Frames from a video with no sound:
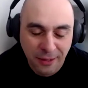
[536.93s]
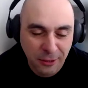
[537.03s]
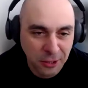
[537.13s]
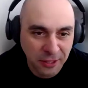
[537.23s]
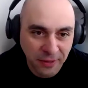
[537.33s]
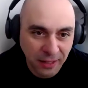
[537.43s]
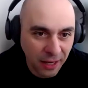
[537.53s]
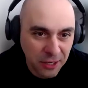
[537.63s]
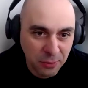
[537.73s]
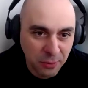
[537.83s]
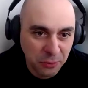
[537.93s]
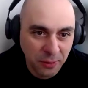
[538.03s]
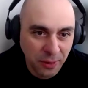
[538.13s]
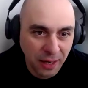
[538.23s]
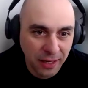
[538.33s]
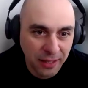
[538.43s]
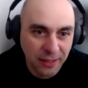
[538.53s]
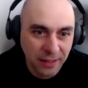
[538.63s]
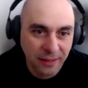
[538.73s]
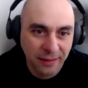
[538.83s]
certification was
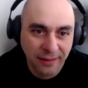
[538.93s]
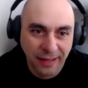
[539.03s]
required.